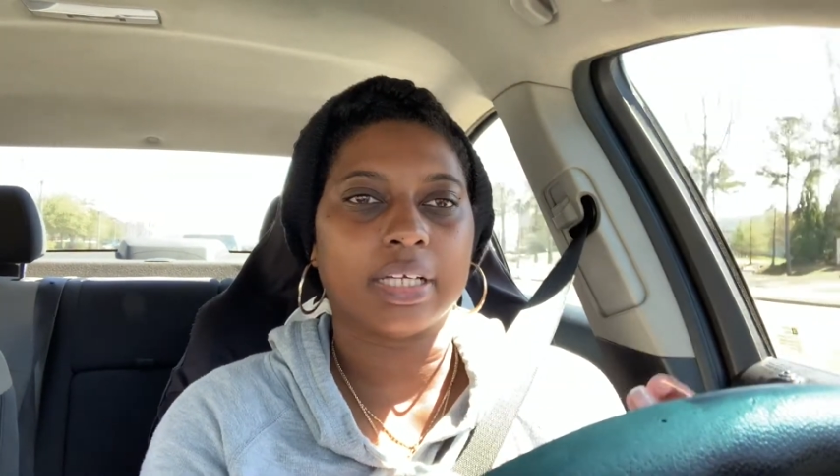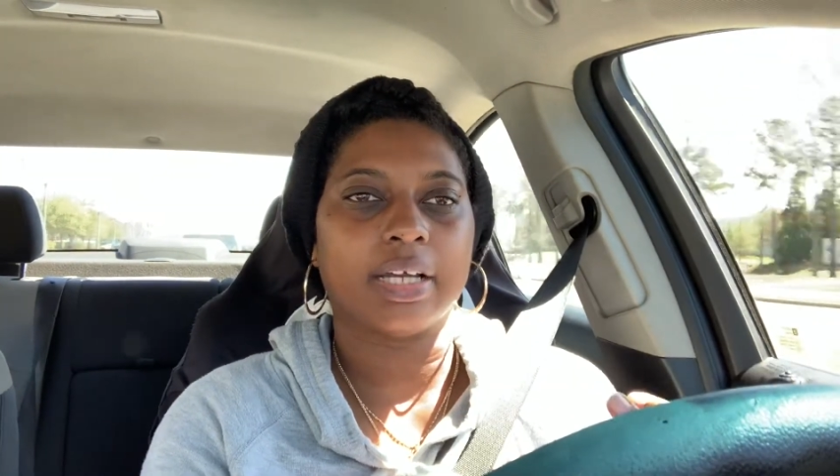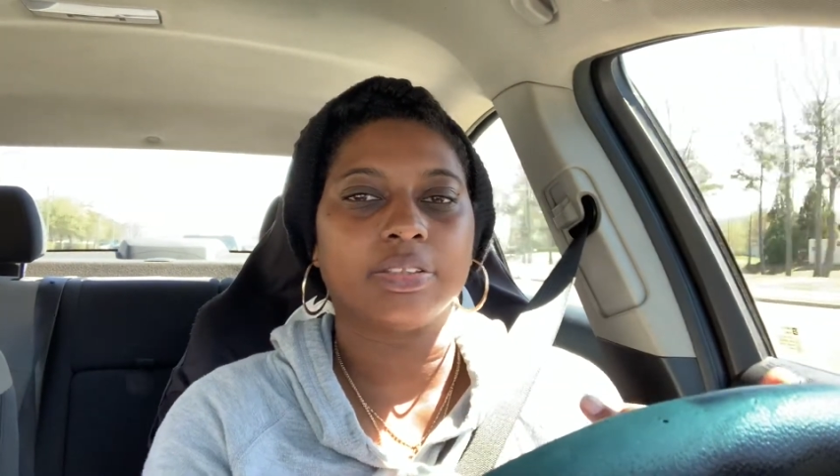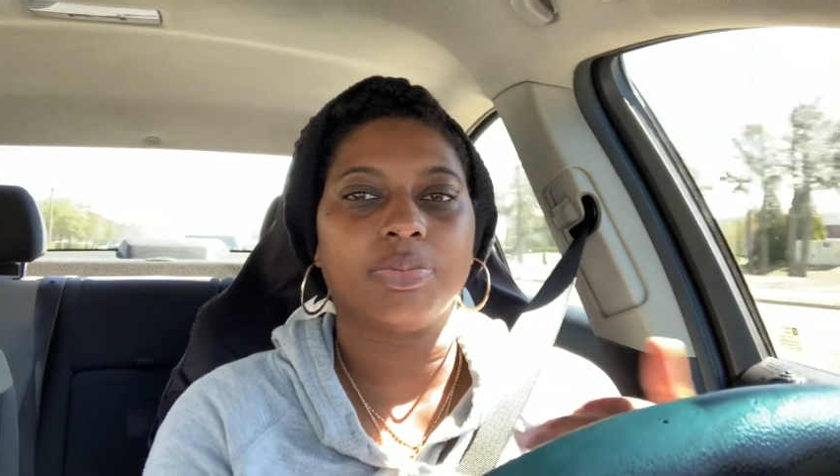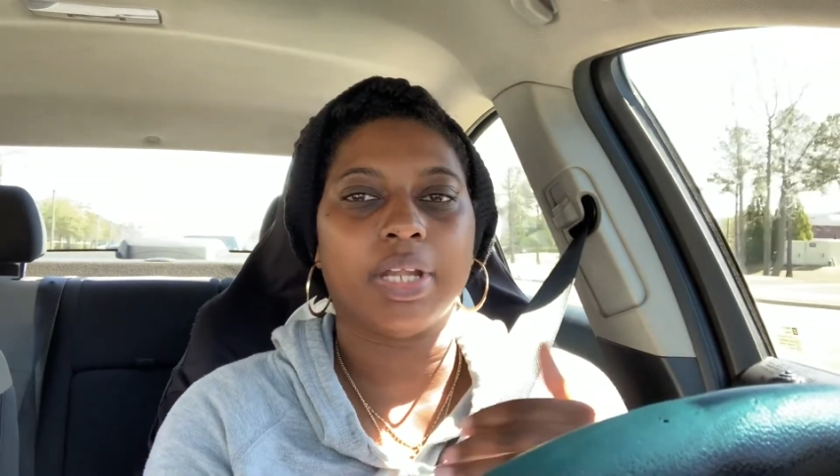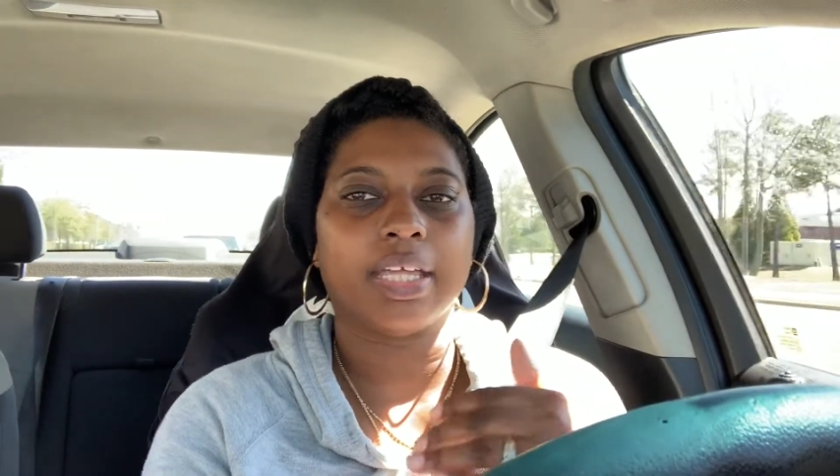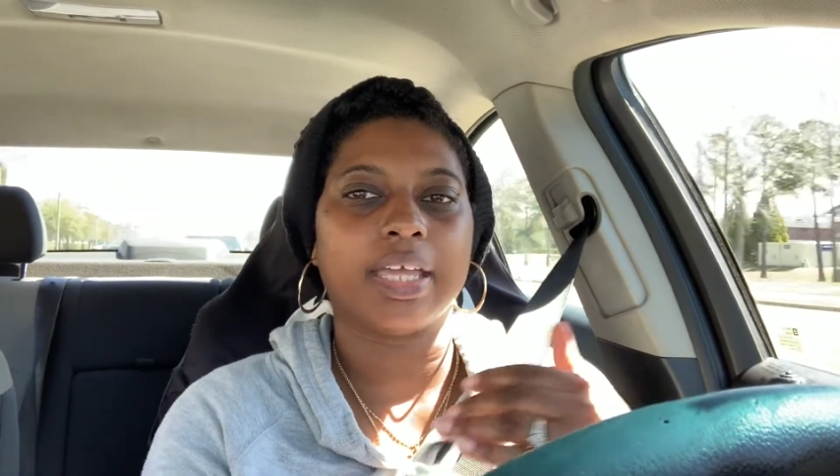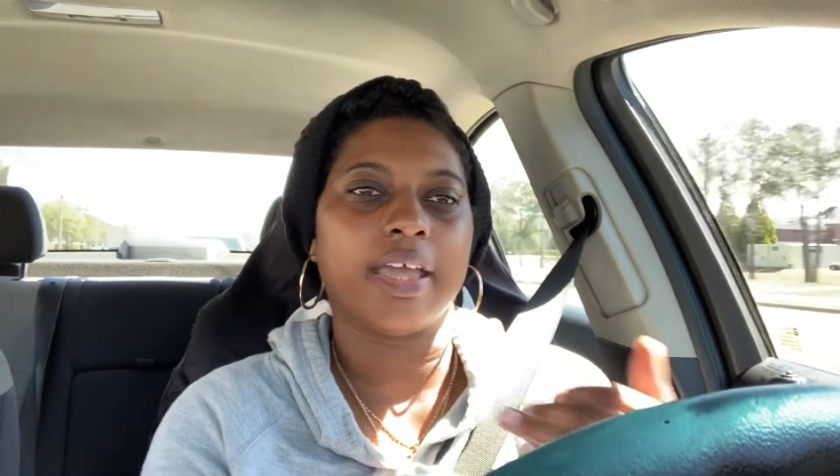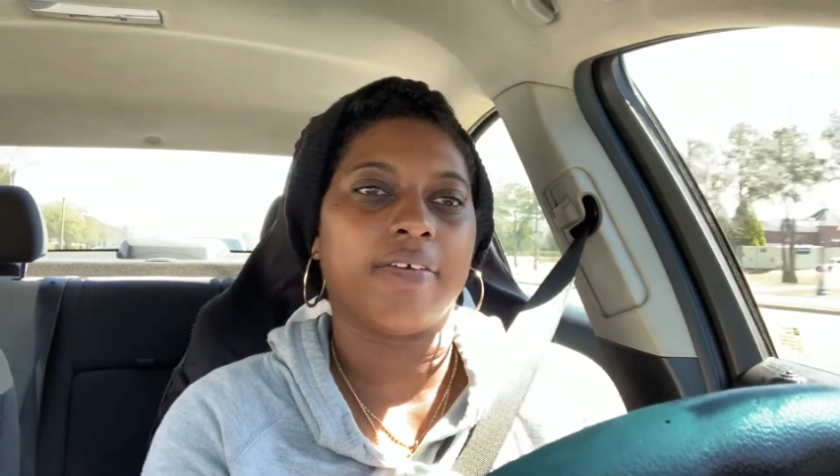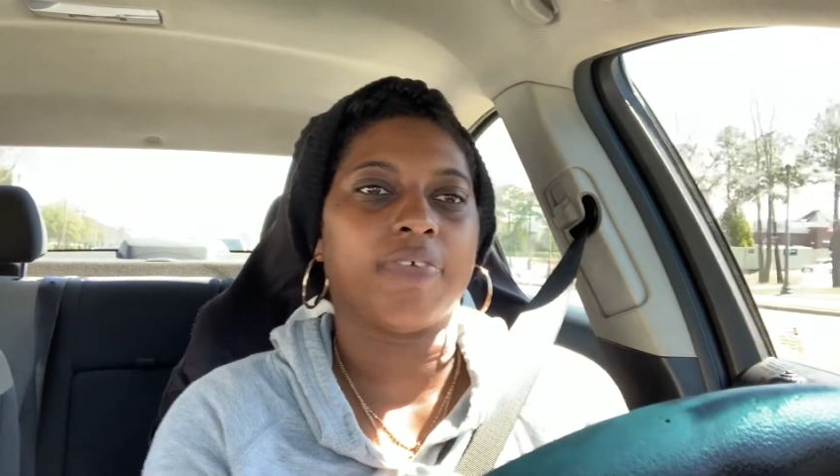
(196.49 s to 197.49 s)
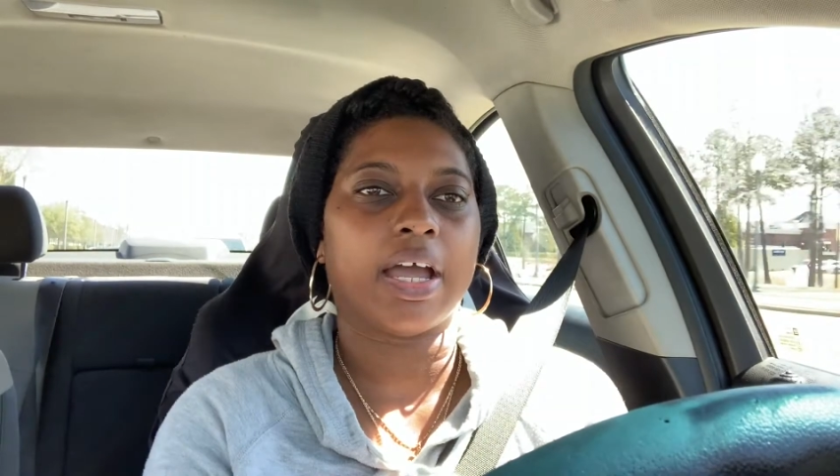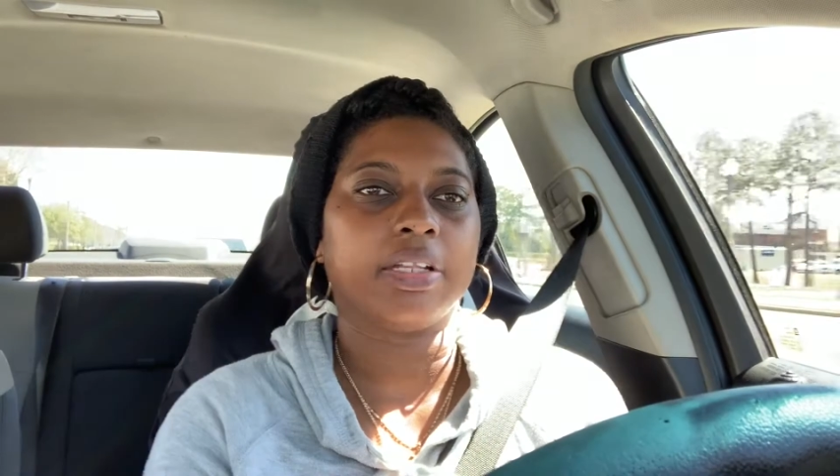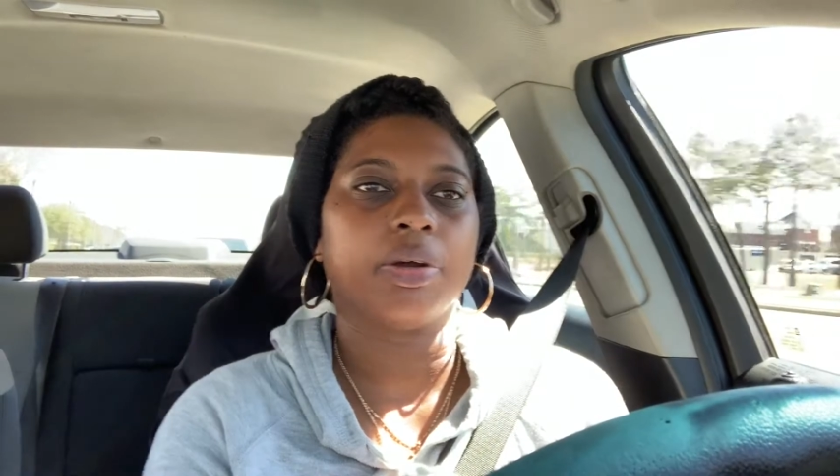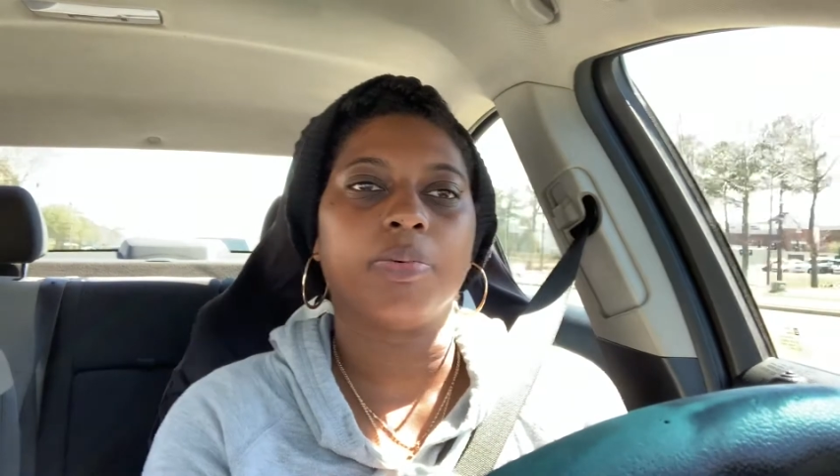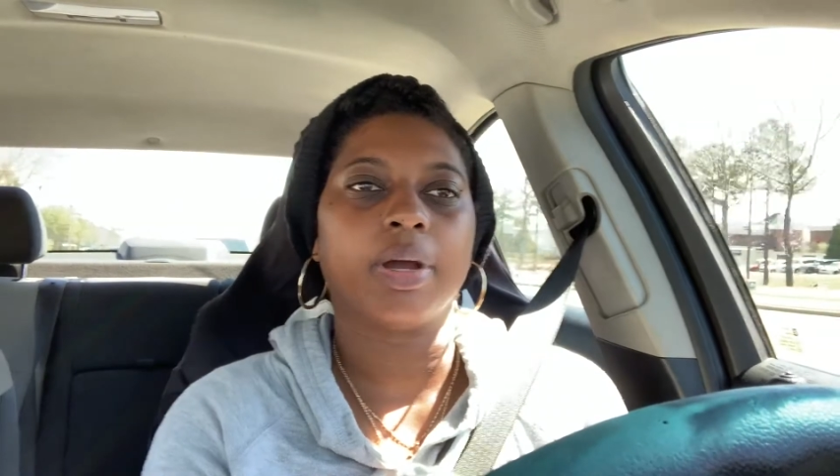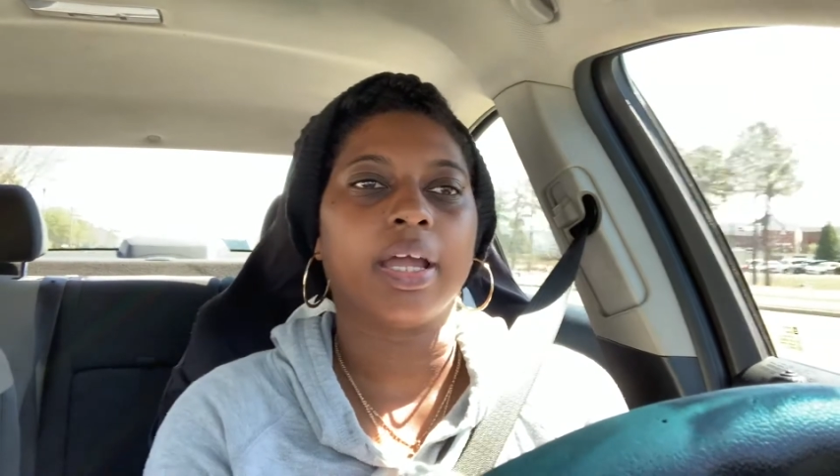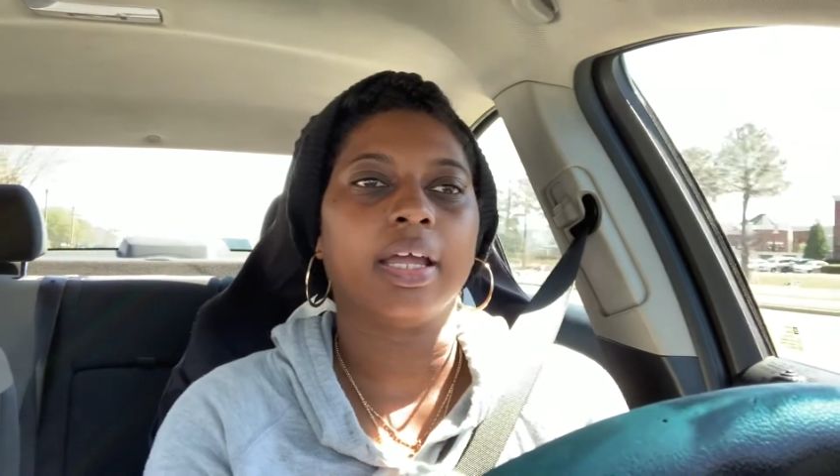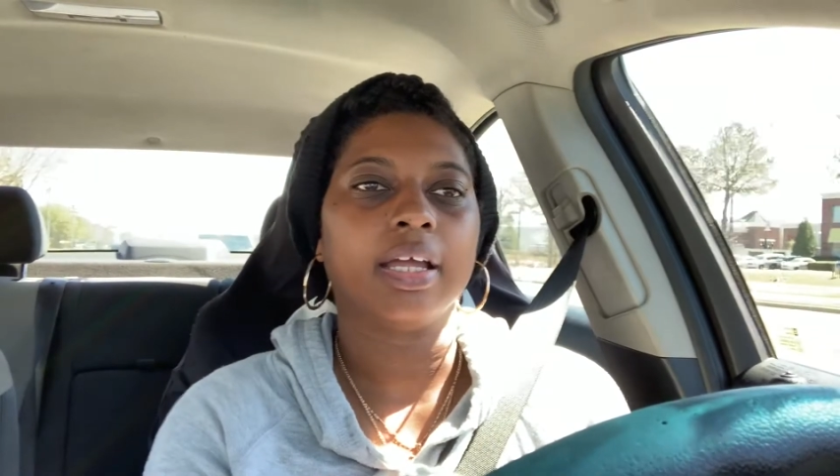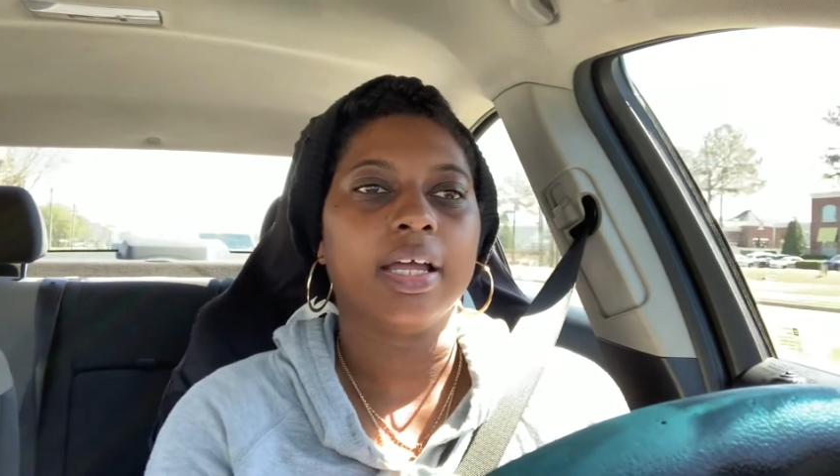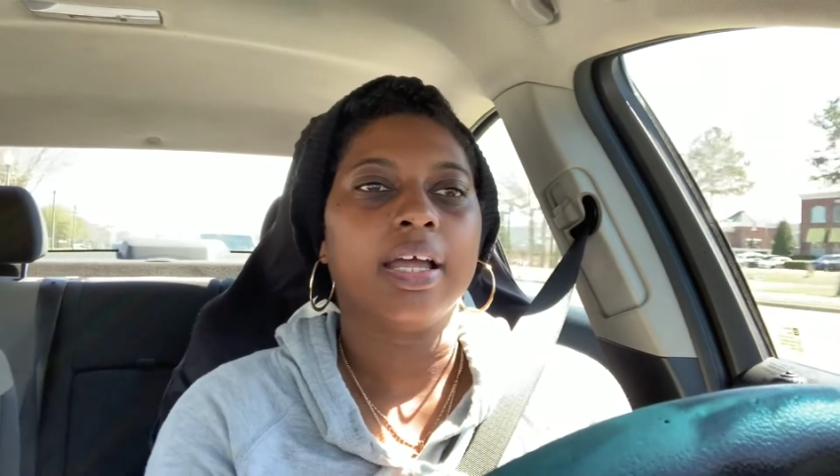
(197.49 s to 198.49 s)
times and when they can't find their way